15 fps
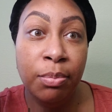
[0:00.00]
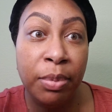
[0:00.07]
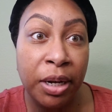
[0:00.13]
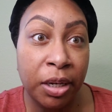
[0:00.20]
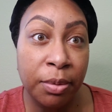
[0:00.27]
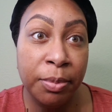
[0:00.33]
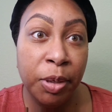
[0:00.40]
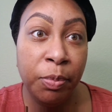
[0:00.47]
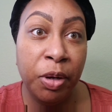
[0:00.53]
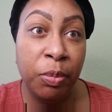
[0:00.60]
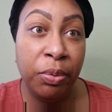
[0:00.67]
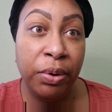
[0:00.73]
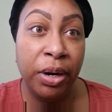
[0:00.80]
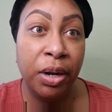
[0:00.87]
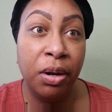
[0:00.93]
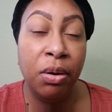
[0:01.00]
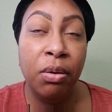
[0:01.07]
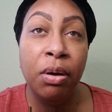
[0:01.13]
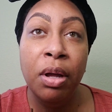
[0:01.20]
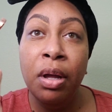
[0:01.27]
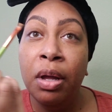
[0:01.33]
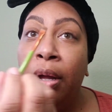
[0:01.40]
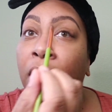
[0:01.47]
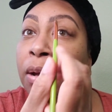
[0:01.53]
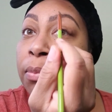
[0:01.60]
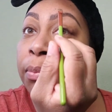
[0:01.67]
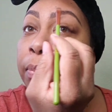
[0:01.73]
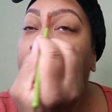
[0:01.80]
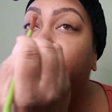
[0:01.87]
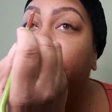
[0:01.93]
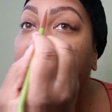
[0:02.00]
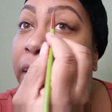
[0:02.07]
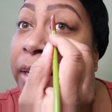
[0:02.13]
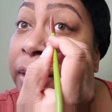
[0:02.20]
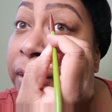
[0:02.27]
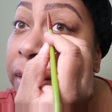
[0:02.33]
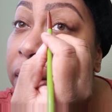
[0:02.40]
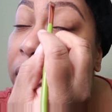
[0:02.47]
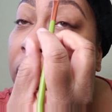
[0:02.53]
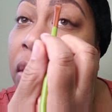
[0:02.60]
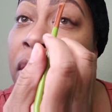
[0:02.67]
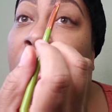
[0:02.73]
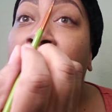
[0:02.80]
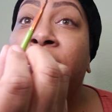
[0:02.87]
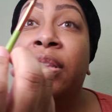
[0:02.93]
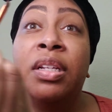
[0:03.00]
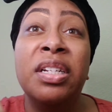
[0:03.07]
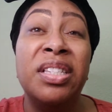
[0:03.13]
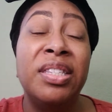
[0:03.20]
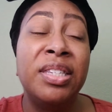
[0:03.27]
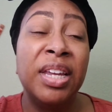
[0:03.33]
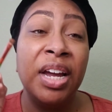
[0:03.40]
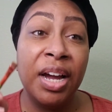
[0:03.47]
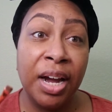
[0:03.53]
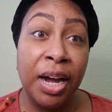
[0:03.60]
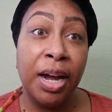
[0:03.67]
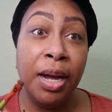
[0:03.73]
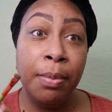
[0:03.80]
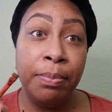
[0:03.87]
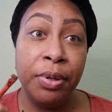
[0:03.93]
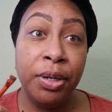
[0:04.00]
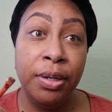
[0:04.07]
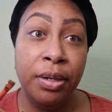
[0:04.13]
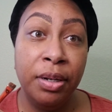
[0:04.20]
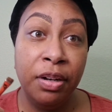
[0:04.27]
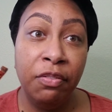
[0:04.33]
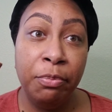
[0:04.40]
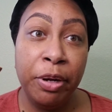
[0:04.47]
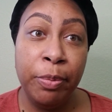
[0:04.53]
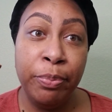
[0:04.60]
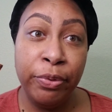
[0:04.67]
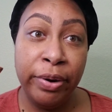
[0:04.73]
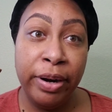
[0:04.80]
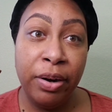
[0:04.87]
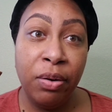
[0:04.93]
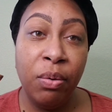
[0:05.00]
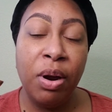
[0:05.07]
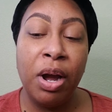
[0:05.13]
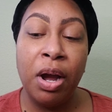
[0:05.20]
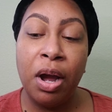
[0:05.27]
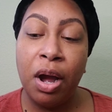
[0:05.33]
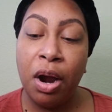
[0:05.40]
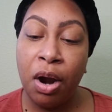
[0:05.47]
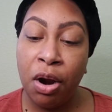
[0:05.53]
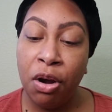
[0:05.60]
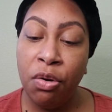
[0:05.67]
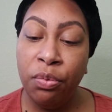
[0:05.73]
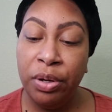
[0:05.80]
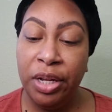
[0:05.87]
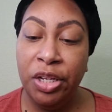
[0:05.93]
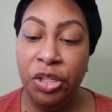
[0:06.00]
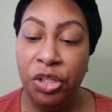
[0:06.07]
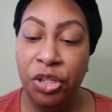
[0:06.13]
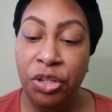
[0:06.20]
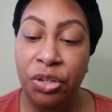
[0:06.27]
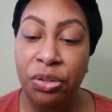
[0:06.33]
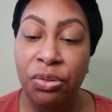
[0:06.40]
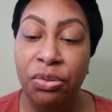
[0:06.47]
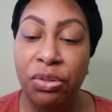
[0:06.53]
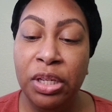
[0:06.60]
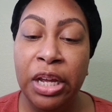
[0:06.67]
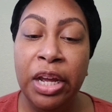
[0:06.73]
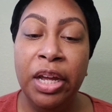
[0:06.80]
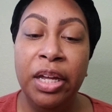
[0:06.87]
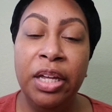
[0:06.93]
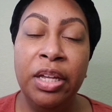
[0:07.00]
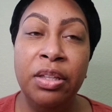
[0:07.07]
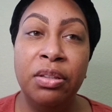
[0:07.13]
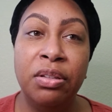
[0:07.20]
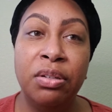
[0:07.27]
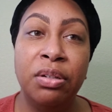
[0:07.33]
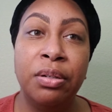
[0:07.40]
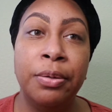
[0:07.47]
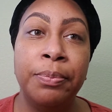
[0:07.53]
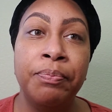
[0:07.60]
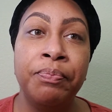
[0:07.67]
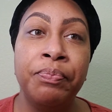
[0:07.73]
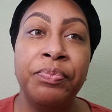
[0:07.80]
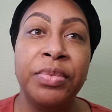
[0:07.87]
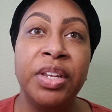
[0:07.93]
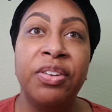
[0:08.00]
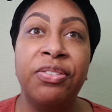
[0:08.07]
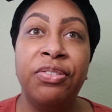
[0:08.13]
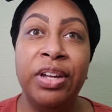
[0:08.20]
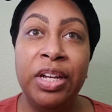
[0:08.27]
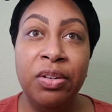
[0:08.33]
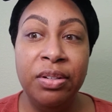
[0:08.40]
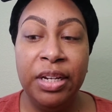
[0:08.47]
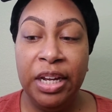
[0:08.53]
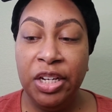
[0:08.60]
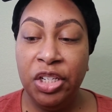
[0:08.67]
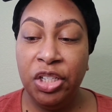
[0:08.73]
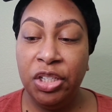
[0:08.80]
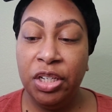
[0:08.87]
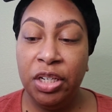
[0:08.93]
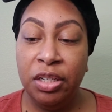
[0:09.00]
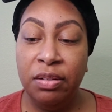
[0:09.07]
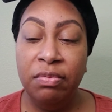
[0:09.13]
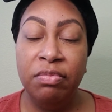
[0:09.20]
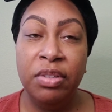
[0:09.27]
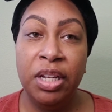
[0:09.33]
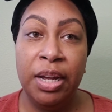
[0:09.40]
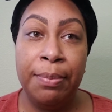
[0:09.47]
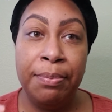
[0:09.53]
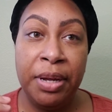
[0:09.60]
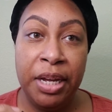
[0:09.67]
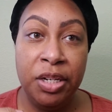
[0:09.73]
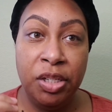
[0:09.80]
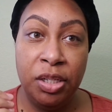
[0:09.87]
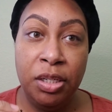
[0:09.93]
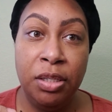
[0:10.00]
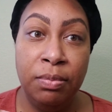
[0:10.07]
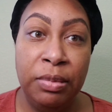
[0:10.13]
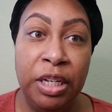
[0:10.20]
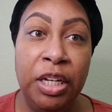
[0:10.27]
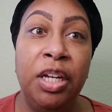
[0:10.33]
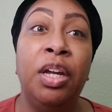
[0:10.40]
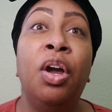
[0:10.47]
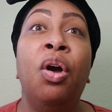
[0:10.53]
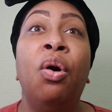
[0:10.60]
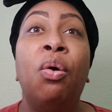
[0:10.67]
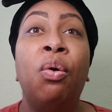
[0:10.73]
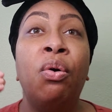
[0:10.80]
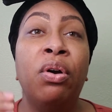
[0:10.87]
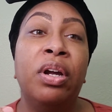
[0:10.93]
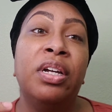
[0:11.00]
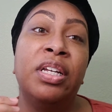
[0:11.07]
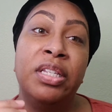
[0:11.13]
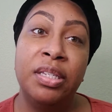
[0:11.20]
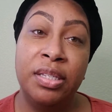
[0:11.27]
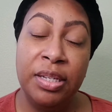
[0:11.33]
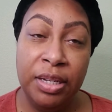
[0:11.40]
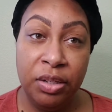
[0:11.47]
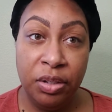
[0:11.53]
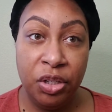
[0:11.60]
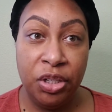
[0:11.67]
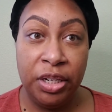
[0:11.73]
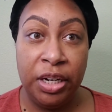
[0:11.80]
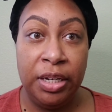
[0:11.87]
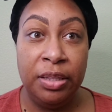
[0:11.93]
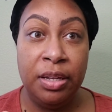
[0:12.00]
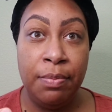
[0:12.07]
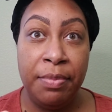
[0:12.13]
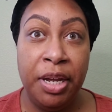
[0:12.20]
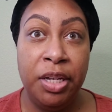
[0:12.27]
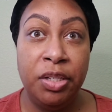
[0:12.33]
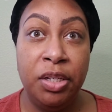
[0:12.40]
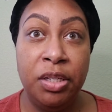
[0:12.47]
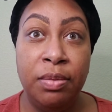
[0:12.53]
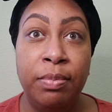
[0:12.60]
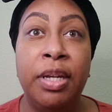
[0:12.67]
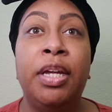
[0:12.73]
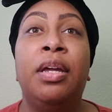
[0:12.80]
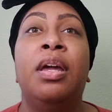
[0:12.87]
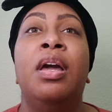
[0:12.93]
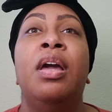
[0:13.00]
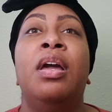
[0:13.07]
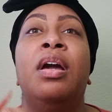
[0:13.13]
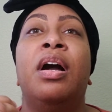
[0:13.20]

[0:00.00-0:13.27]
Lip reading: the bottom of my brow. But on the top of my brow, I always use either foundation that matches me or a concealer shade that matches me.